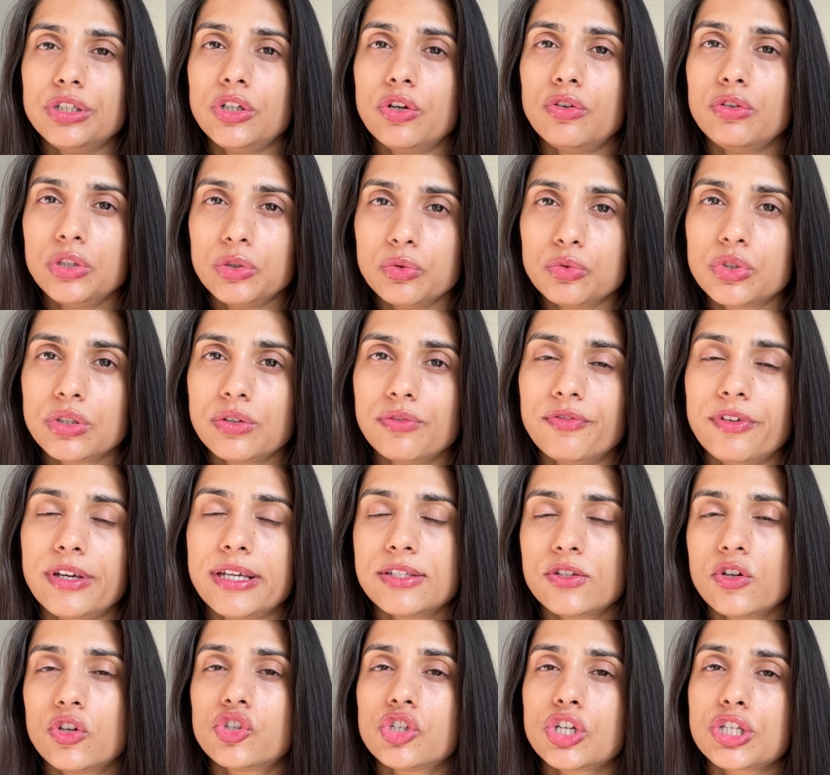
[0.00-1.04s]
your luteal
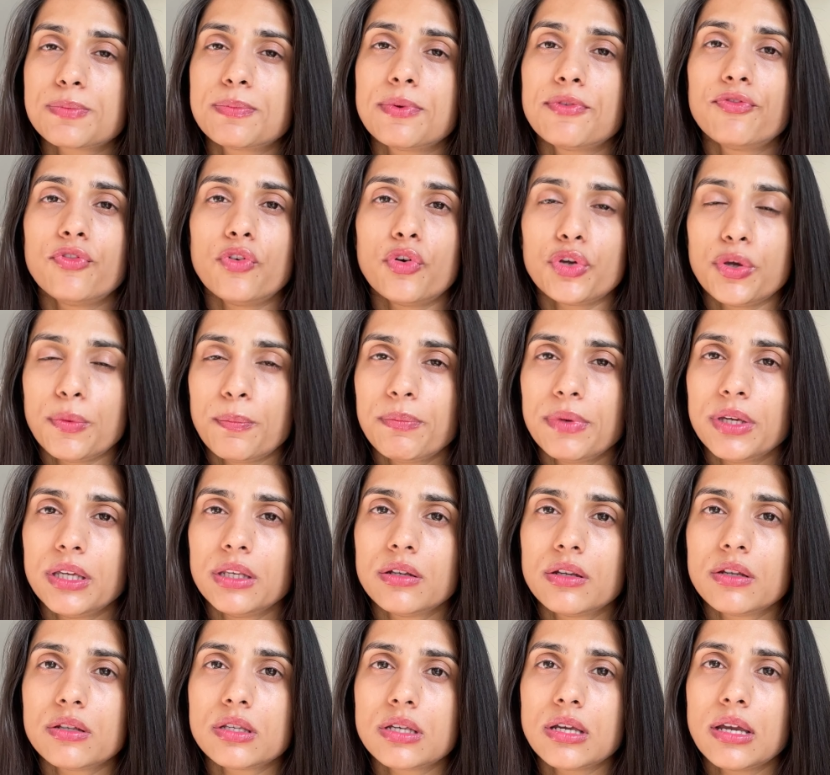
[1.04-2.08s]
phase or just before your
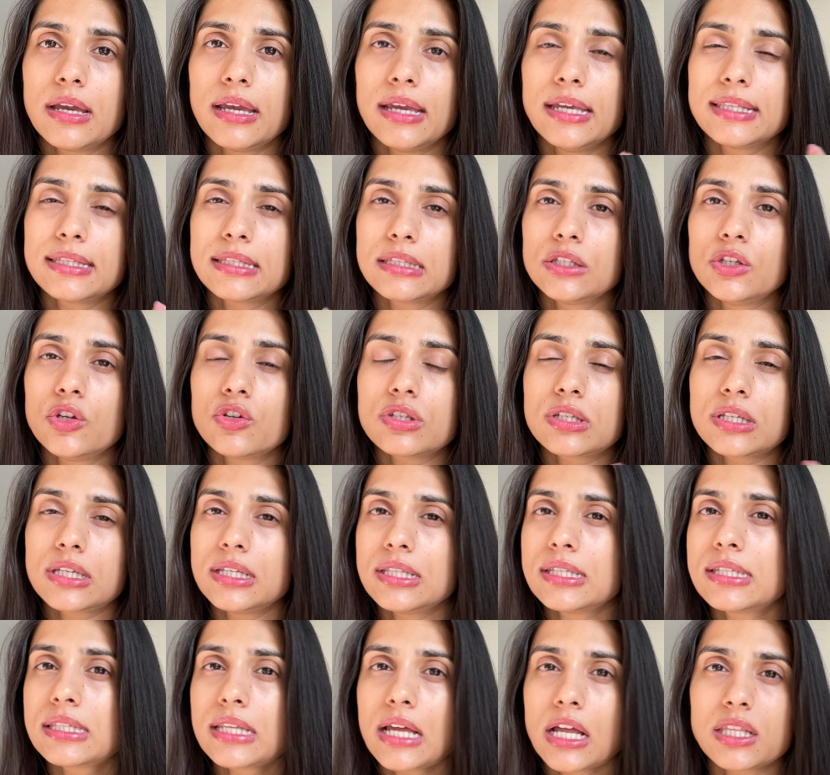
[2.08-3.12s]
periods, your skin
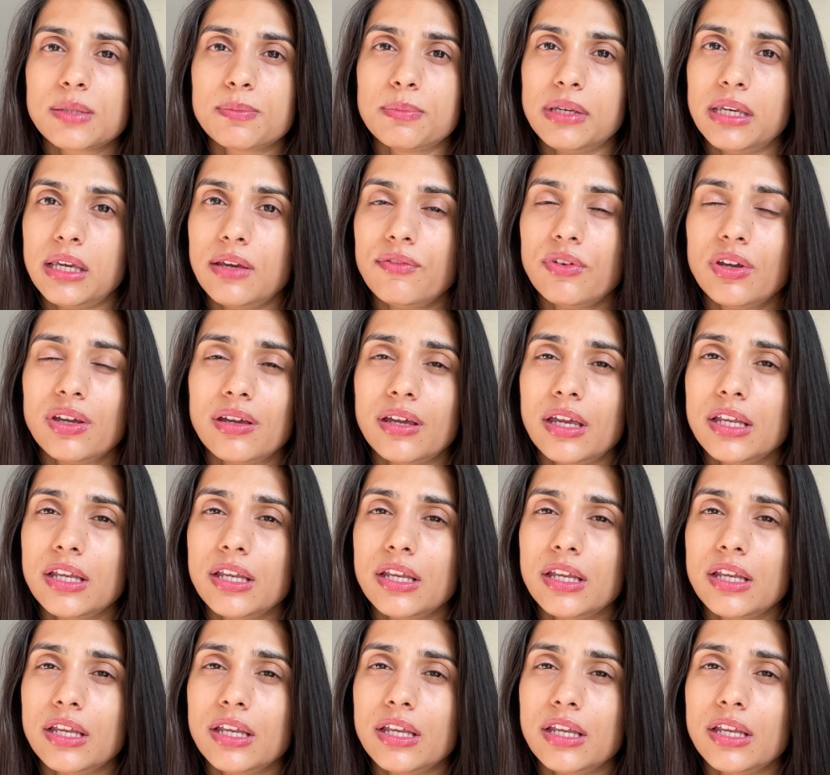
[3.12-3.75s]
starts behaving.